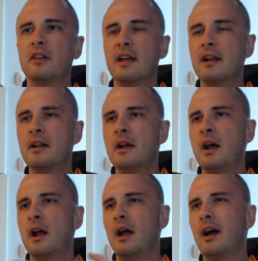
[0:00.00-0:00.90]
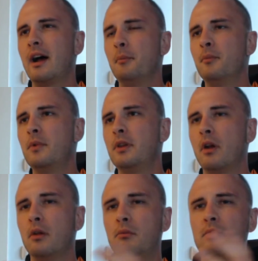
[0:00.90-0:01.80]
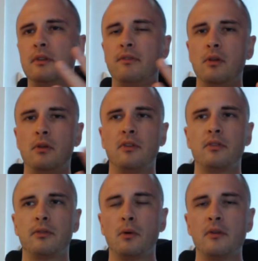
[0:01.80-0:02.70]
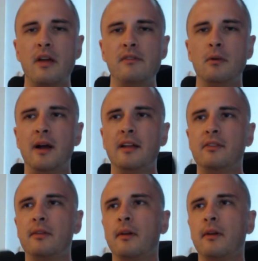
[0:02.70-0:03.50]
that, if you're using sort of heavy weights,